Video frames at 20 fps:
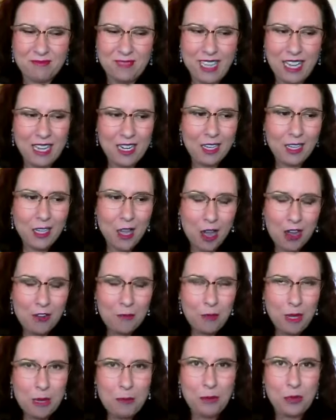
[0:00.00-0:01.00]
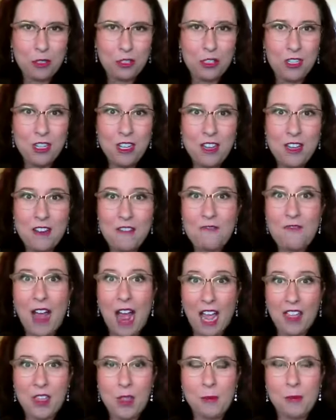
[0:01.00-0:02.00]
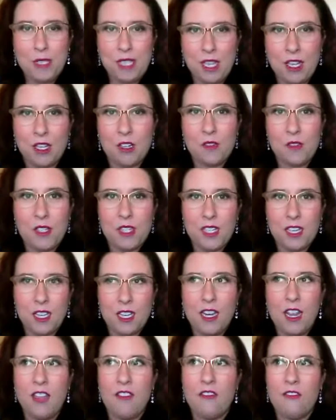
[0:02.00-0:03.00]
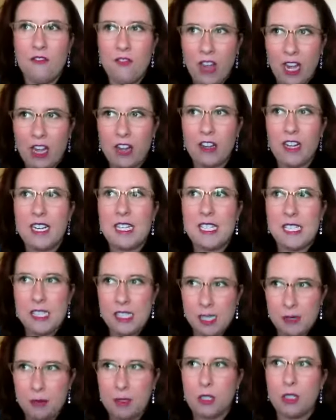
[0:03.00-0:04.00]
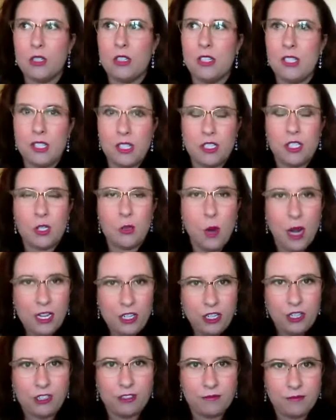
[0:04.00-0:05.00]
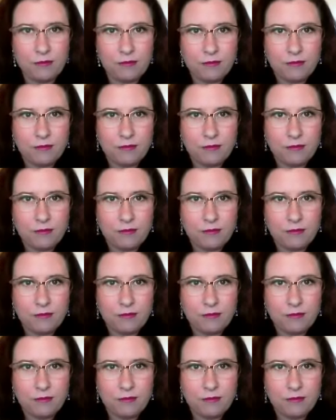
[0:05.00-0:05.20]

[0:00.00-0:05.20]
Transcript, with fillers: And a lot of people find themselves in a very similar situation.